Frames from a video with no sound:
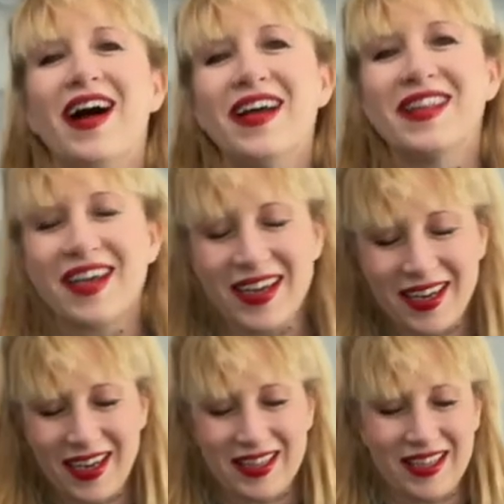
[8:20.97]
I thought I
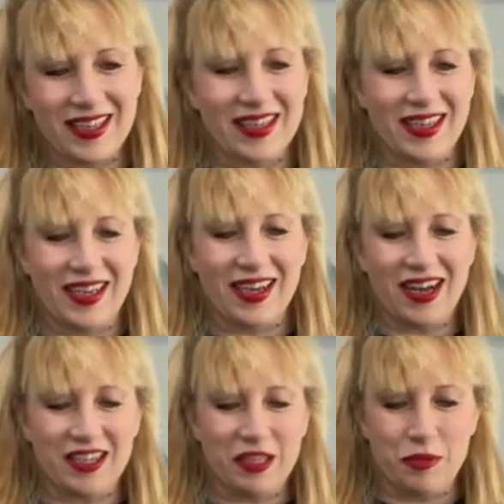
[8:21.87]
got the
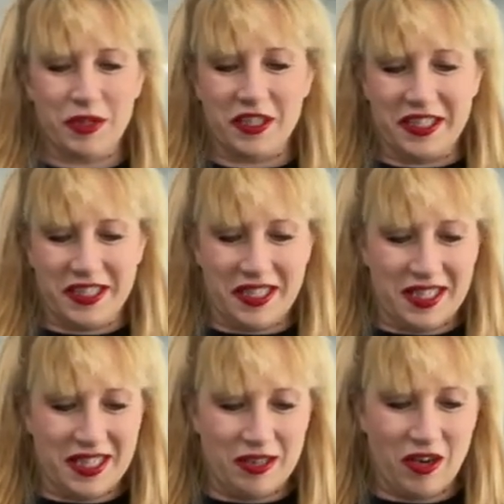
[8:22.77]
octopus
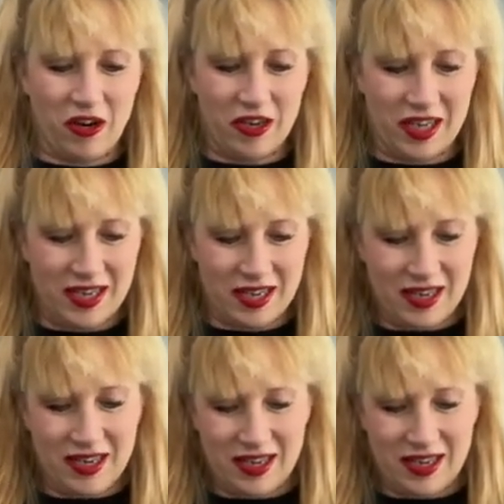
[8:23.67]
garden.